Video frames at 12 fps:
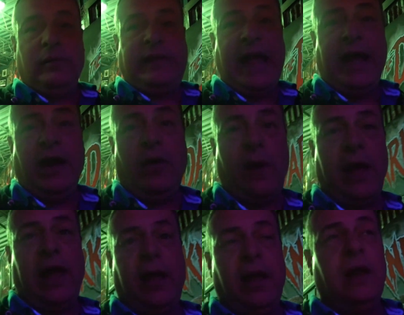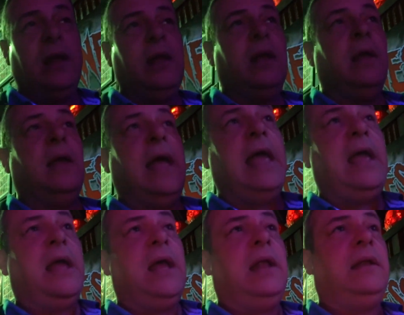take it away,
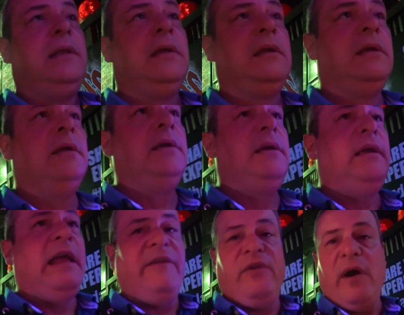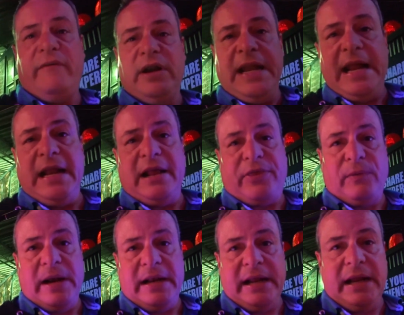and if you ever need a
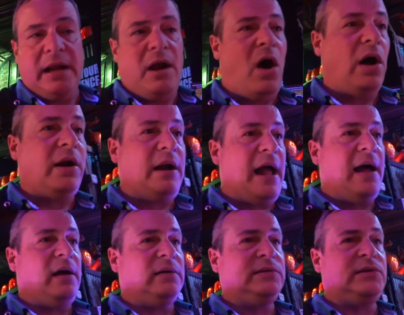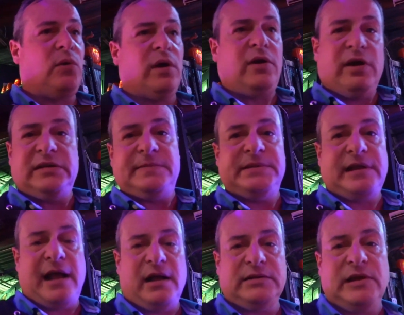3D haunted house or a Christmas
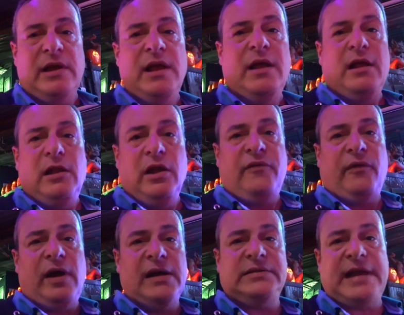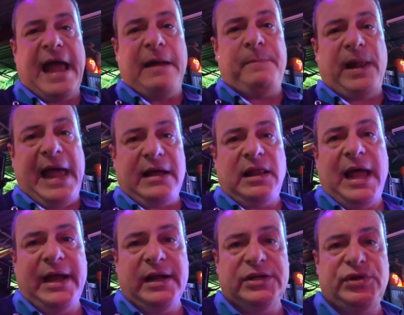house, look for us at
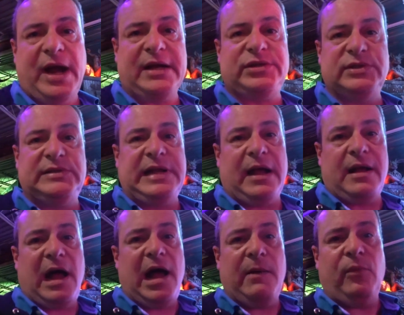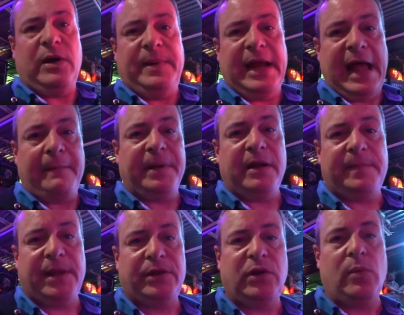blacklightattractions.com. We'd be happy to
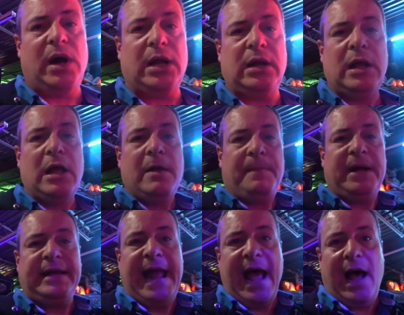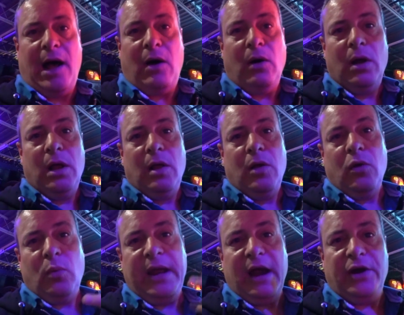build you one. But now,
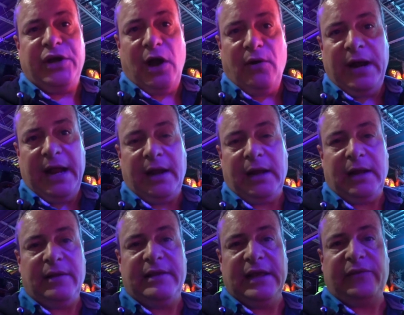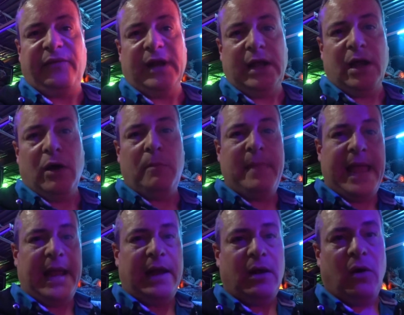we are donating this video
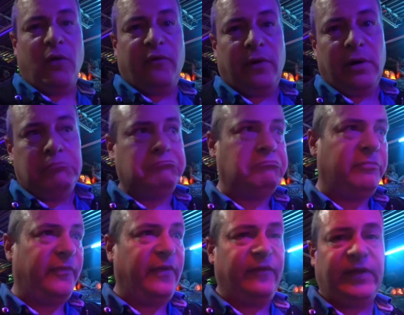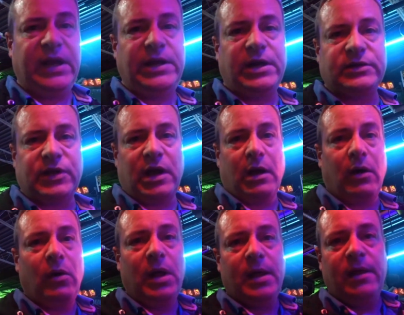made over 15 years
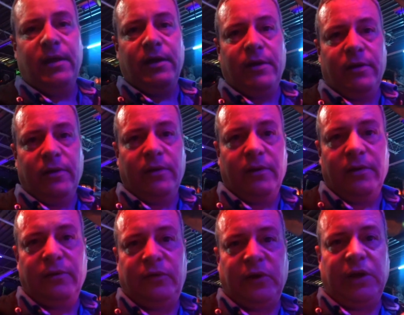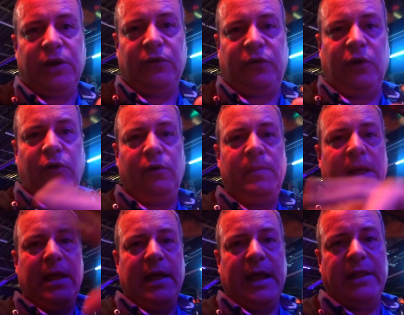ago to YouTube
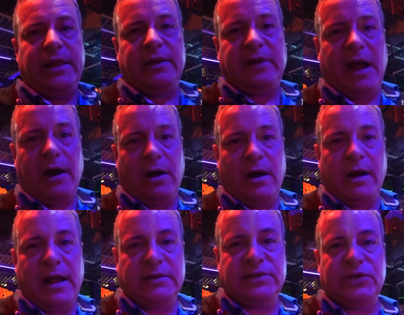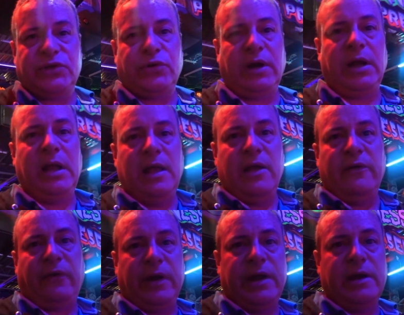and the entire haunted house industry
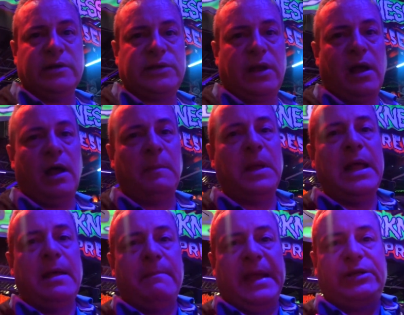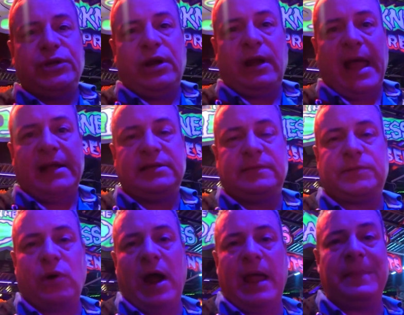for years to come. Make sure you like and
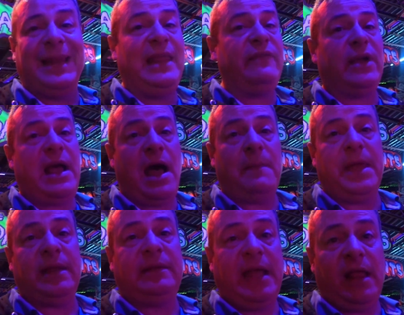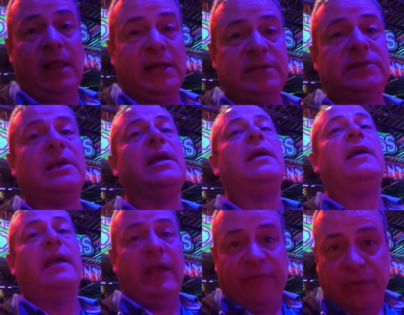subscribe and leave a comment and tell us
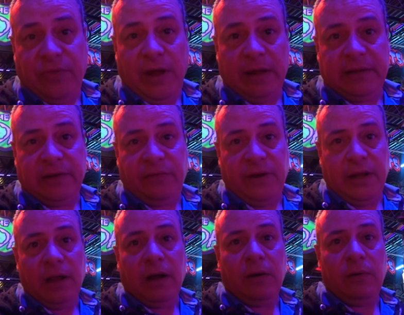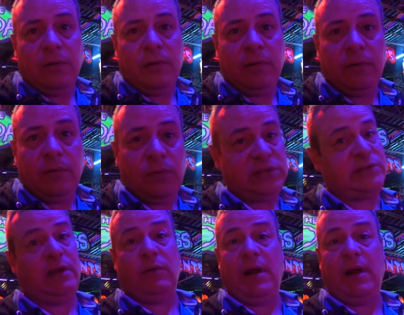if you thought this video was still